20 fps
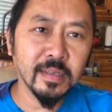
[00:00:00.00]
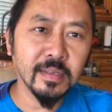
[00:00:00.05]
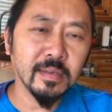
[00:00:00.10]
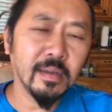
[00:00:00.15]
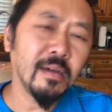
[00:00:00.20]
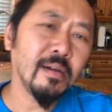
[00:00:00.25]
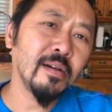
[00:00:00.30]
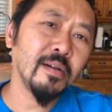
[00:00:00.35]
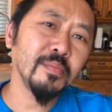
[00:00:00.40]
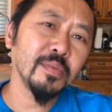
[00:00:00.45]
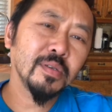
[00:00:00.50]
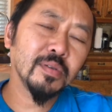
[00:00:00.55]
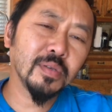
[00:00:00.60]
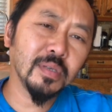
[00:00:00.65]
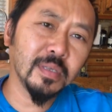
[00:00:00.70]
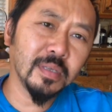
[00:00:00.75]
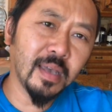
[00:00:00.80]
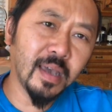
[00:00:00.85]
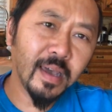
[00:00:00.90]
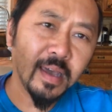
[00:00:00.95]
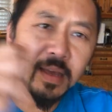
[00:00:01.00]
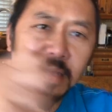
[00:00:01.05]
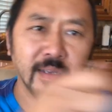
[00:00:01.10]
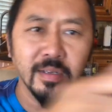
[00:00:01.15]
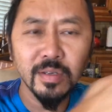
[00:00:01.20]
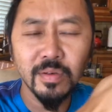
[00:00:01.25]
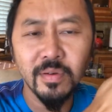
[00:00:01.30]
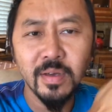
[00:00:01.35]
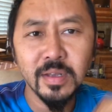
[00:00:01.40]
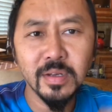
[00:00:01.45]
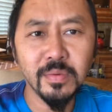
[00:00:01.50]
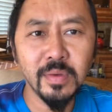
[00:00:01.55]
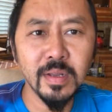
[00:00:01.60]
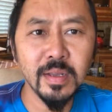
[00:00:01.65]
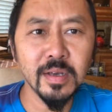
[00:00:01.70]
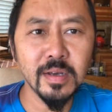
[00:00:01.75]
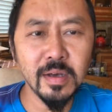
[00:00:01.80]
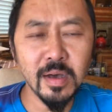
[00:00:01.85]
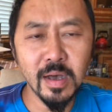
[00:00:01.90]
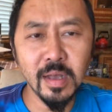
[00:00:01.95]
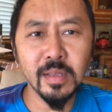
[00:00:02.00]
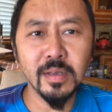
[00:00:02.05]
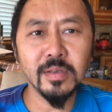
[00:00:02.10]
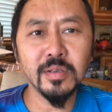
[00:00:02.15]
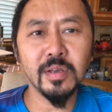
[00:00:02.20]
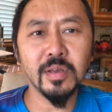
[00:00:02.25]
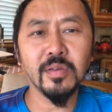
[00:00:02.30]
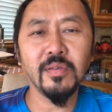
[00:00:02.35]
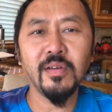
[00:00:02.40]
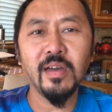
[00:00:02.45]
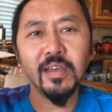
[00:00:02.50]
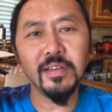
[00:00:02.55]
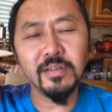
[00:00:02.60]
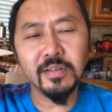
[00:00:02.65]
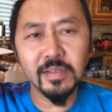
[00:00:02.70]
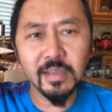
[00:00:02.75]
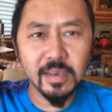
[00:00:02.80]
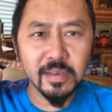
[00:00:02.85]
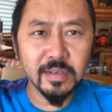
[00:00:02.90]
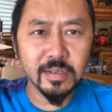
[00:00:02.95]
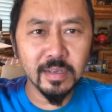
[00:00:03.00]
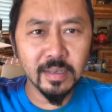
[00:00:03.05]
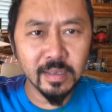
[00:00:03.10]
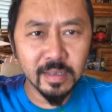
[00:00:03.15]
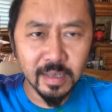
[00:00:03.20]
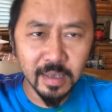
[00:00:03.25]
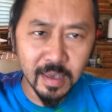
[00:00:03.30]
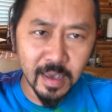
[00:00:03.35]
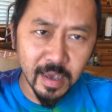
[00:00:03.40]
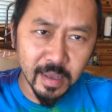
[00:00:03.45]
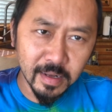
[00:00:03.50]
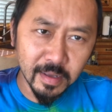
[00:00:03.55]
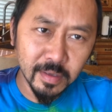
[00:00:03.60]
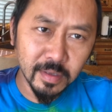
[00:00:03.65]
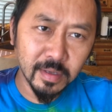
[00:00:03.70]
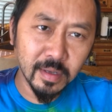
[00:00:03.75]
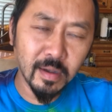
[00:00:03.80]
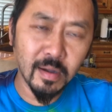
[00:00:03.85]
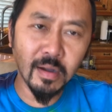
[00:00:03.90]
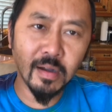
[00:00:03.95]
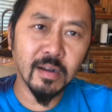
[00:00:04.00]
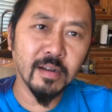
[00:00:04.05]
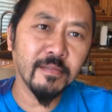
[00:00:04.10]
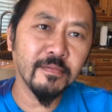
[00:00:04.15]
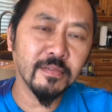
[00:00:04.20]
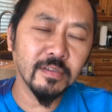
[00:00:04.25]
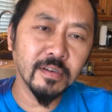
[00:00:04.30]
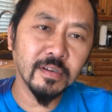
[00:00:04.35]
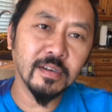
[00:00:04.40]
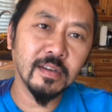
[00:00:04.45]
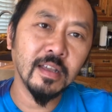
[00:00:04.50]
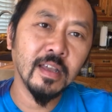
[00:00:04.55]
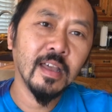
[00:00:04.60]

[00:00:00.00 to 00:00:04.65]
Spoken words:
Oh, I'm so sad, he's graduating college. Congratulations, he got into Harvard.